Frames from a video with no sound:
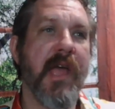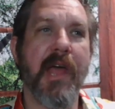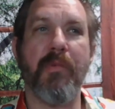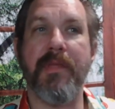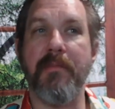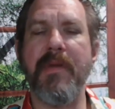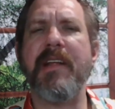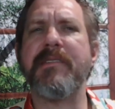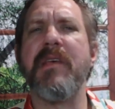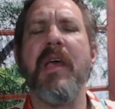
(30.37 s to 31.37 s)
and within
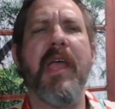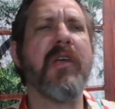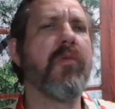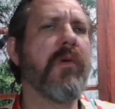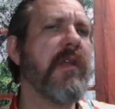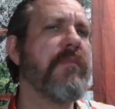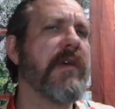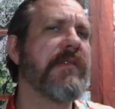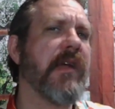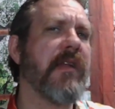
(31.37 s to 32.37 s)
minutes, a green
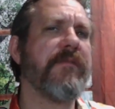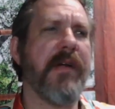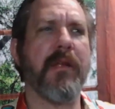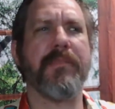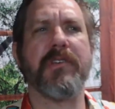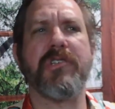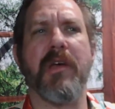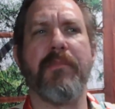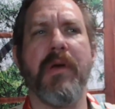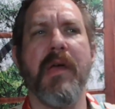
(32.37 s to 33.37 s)
mist enveloped the
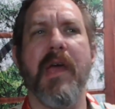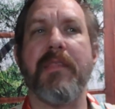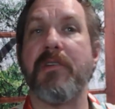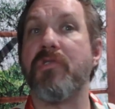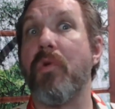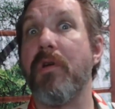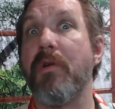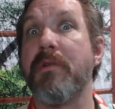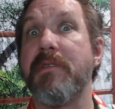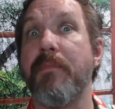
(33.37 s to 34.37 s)
ship, and the
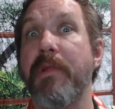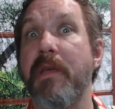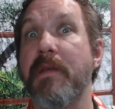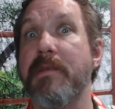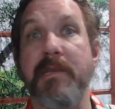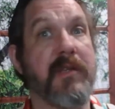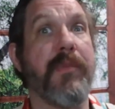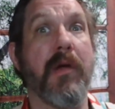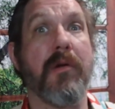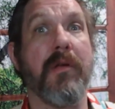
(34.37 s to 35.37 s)
destroyer simply
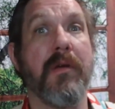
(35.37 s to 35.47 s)
disappeared.